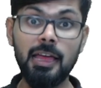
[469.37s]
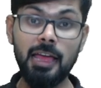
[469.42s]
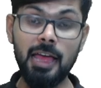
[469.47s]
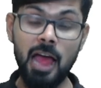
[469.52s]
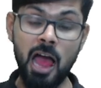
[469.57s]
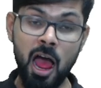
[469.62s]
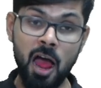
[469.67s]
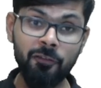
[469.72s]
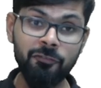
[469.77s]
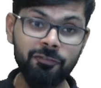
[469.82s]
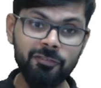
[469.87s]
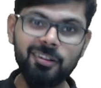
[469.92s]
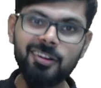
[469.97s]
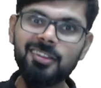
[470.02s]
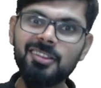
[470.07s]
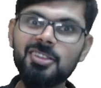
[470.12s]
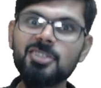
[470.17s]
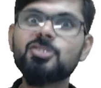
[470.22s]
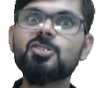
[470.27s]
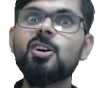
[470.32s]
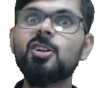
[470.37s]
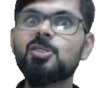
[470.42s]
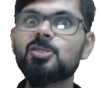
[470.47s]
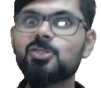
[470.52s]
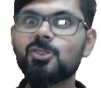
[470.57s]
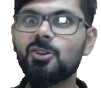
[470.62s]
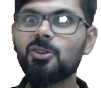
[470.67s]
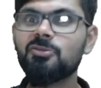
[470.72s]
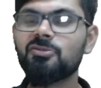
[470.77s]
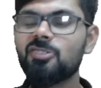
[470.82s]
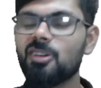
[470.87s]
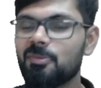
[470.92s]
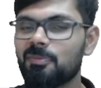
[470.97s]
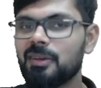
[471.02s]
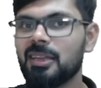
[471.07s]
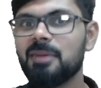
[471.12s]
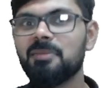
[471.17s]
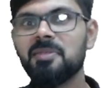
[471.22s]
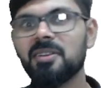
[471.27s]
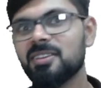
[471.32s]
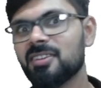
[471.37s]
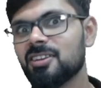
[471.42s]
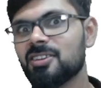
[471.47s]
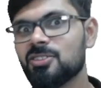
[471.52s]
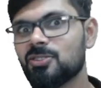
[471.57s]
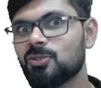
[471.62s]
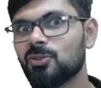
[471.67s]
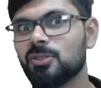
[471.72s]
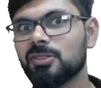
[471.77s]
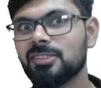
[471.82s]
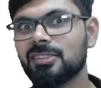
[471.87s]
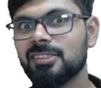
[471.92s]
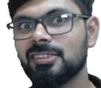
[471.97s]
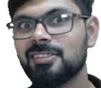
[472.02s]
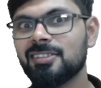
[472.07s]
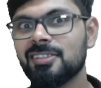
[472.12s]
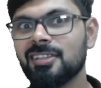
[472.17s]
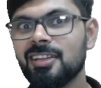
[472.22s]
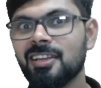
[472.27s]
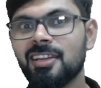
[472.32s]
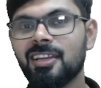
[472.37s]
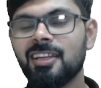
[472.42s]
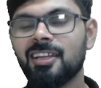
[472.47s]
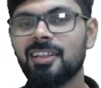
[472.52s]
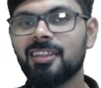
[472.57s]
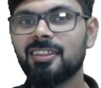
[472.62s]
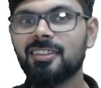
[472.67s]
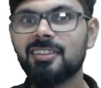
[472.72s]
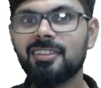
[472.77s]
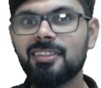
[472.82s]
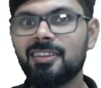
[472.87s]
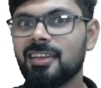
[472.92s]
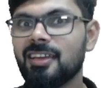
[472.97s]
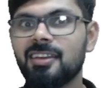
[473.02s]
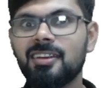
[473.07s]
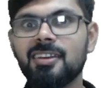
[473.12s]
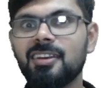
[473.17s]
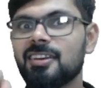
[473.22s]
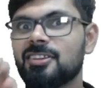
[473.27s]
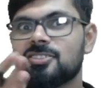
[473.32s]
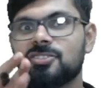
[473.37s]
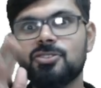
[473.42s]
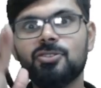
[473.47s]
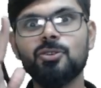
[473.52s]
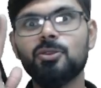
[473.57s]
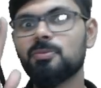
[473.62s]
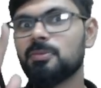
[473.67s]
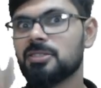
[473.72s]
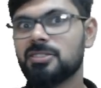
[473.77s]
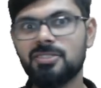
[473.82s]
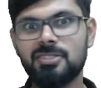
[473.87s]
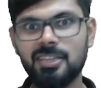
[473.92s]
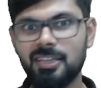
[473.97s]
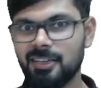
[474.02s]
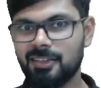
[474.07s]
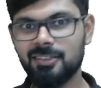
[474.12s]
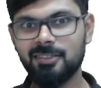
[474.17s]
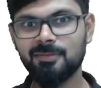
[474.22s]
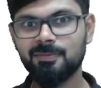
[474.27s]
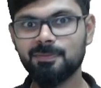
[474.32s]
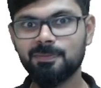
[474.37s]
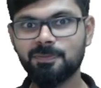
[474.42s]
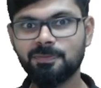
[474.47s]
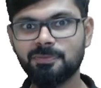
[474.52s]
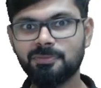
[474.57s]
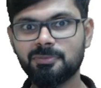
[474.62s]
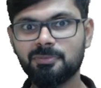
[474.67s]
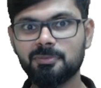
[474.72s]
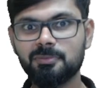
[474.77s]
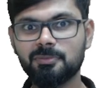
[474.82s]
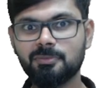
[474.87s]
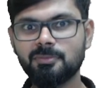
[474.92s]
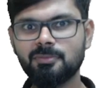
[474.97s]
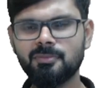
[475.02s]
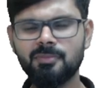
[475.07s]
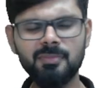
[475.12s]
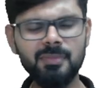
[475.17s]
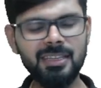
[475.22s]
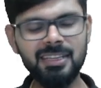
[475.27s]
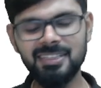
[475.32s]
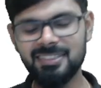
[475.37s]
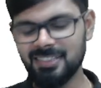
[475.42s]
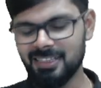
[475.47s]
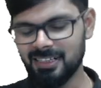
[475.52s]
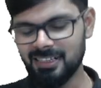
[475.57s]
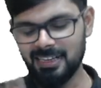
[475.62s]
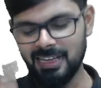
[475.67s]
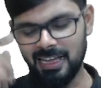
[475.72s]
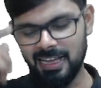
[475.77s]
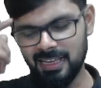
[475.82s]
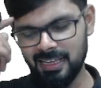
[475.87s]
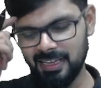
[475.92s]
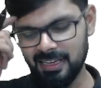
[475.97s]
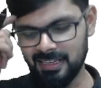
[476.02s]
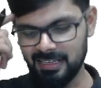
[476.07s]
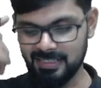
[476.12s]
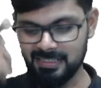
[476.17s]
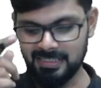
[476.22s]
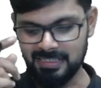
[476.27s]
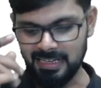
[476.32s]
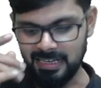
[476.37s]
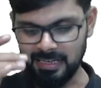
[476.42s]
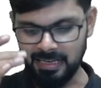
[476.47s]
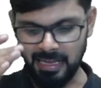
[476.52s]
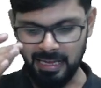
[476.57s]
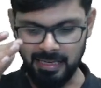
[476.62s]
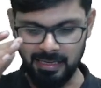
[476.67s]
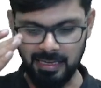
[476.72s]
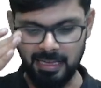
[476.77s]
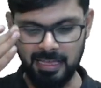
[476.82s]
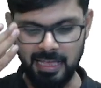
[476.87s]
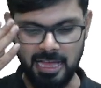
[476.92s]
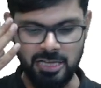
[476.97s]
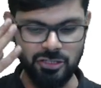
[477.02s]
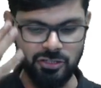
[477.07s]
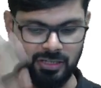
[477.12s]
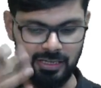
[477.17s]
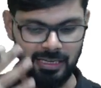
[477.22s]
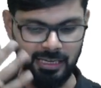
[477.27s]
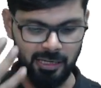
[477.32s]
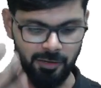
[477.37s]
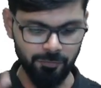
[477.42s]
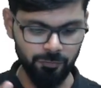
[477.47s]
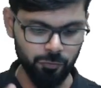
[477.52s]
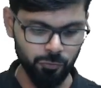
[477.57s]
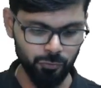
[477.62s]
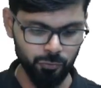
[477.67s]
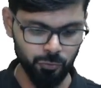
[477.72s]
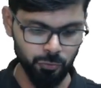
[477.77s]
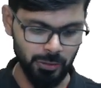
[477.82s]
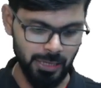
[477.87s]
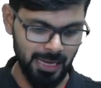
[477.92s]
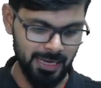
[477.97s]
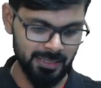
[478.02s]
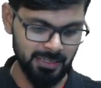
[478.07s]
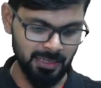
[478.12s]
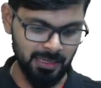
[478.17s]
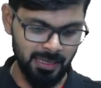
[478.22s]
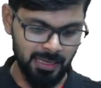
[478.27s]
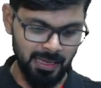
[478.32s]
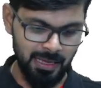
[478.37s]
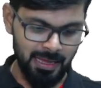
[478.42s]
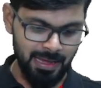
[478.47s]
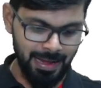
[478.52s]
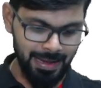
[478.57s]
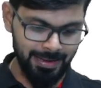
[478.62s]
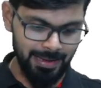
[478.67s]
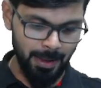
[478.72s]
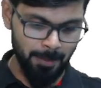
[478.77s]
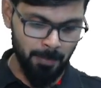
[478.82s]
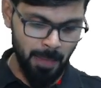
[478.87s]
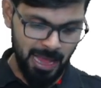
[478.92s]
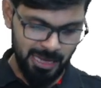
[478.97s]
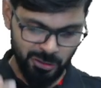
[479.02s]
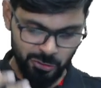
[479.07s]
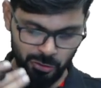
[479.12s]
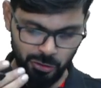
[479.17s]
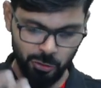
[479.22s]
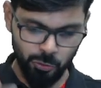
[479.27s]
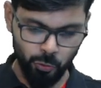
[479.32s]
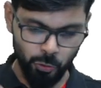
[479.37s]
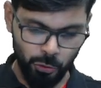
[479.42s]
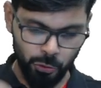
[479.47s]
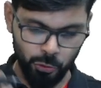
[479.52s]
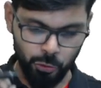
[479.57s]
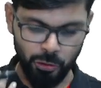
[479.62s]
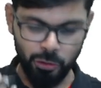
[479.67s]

after this also, if you are blaming the resources, then it's your mistake. Sir, I understand. I actually love to do that. I am actually going to